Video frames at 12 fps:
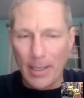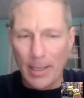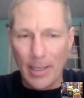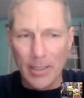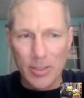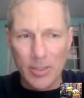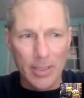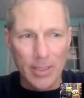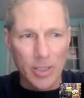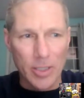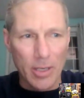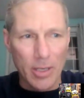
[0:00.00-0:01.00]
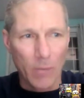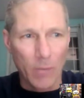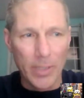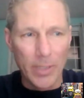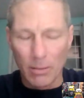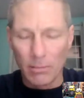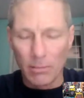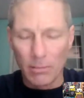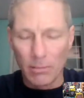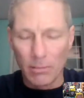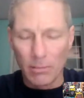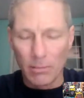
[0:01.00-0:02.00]
it's helped me
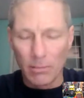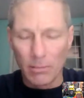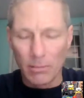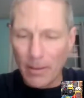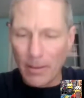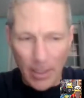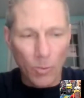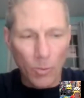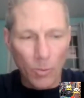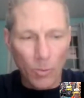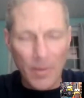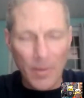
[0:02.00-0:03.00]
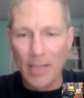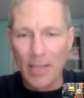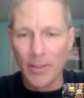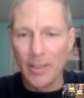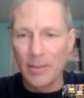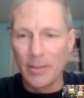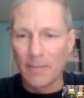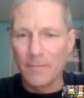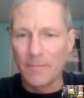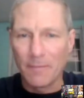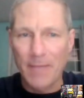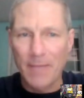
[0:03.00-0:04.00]
with my healing. The
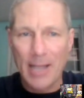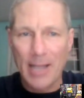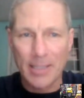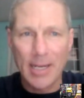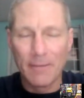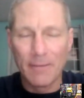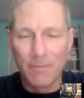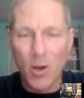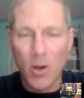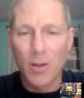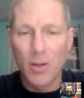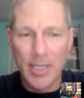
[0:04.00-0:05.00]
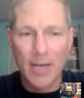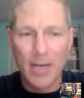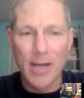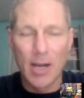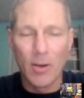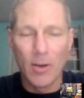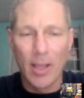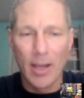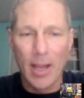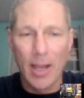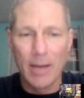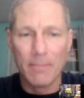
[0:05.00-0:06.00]
fact that I can volunteer now
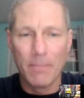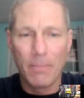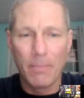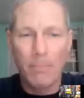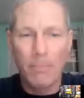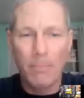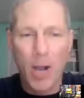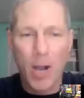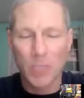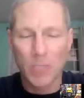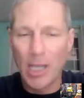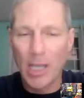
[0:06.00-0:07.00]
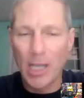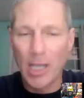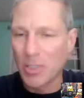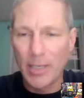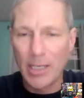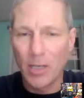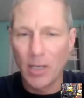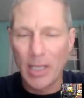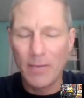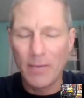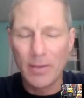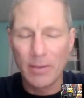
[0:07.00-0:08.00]
and possibly help somebody out,
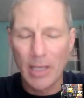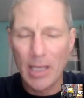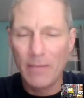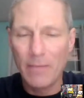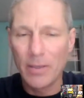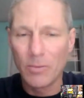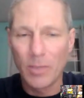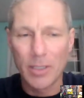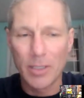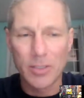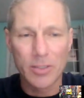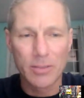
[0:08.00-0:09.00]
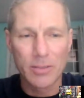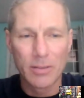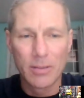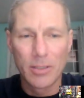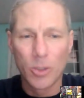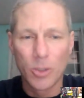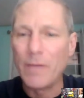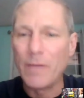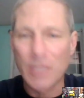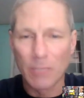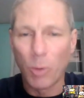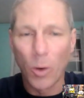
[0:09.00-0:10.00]
even when it's grief
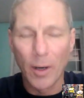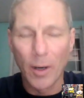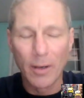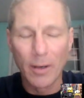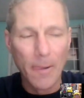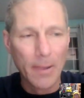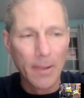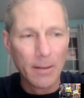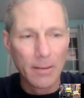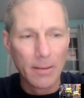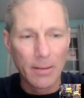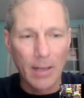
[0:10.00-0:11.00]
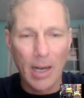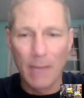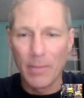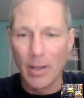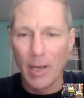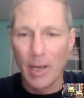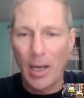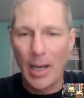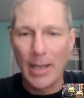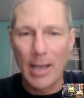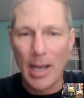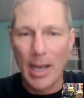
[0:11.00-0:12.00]
support. Mm-hmm.
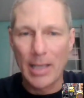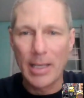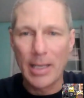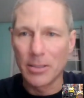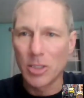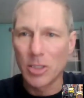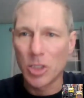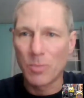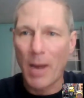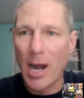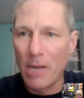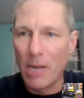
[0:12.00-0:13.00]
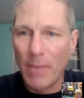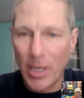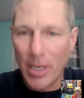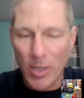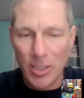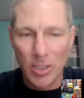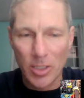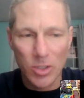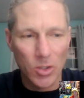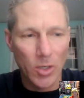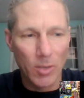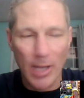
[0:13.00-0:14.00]
I get inspired by Tracey's
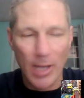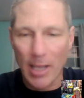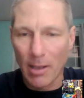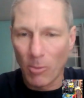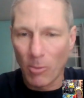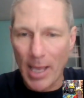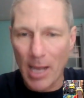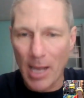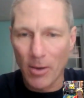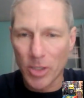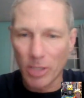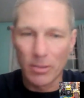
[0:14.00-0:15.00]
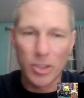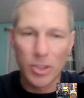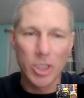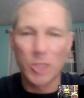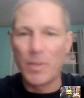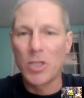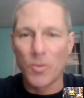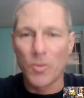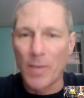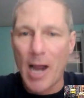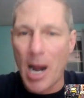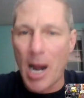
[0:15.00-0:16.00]
story when I hear her. She speaks from
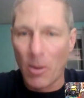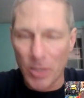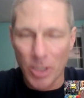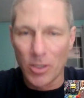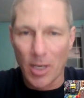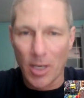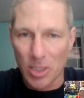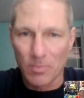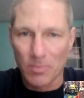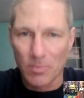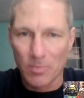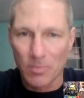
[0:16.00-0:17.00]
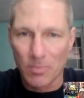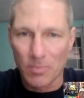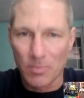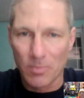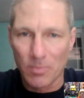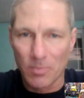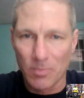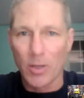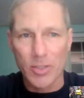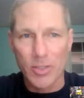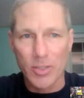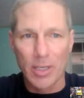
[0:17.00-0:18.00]
the heart when she talks
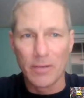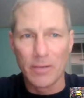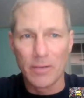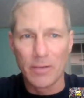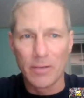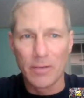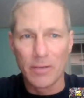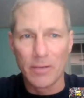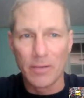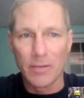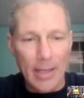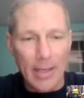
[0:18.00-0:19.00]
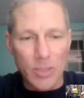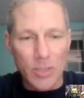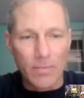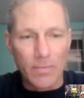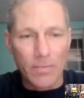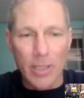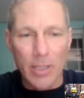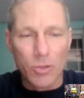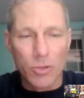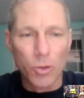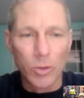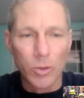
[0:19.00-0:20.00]
about herself, and
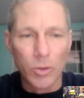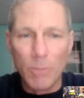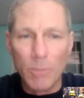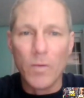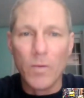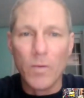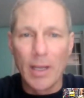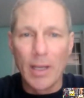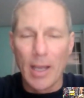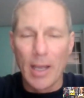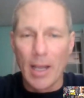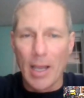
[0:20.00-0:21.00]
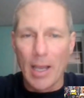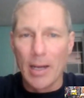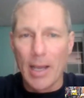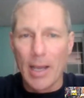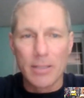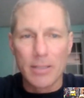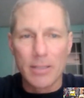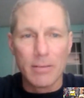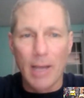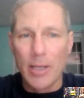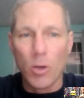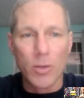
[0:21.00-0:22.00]
it's truly moving,
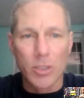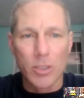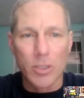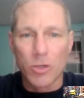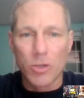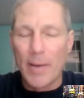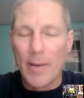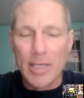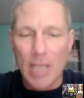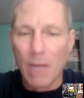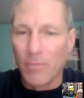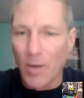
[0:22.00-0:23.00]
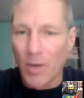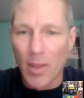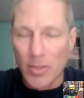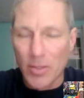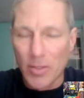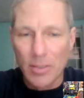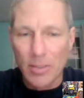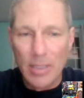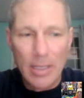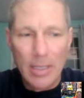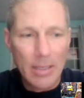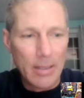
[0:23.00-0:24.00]
and I know it's a tremendous help for
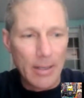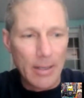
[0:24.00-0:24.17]
others.